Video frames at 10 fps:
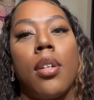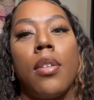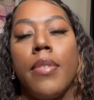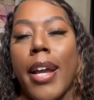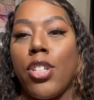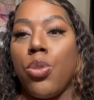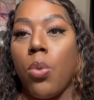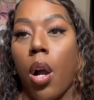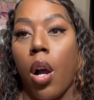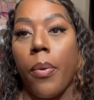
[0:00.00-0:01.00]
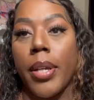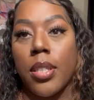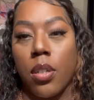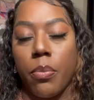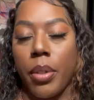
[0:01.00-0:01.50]
that you always
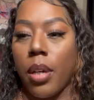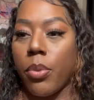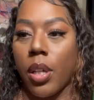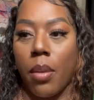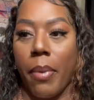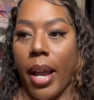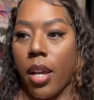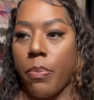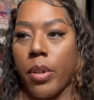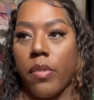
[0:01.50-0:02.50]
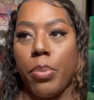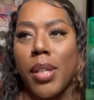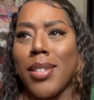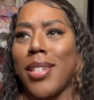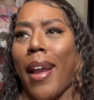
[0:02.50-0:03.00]
going to be able to get a backup of,
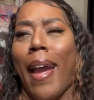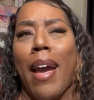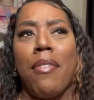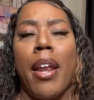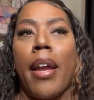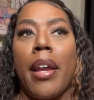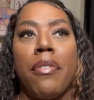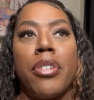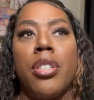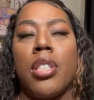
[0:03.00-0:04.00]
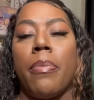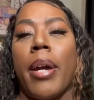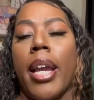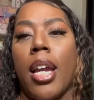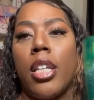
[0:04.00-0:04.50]
because they have it at every
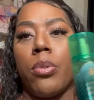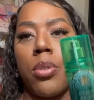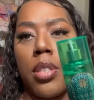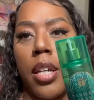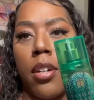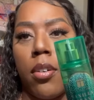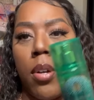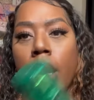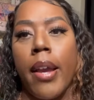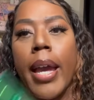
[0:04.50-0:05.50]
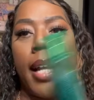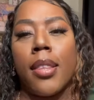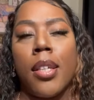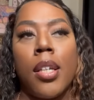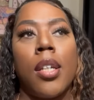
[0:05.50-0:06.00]
semi-annual sale at
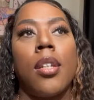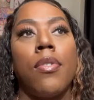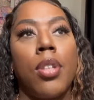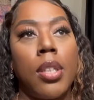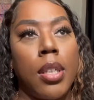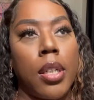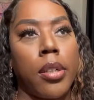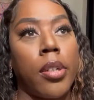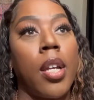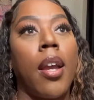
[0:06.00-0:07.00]
the end of the year.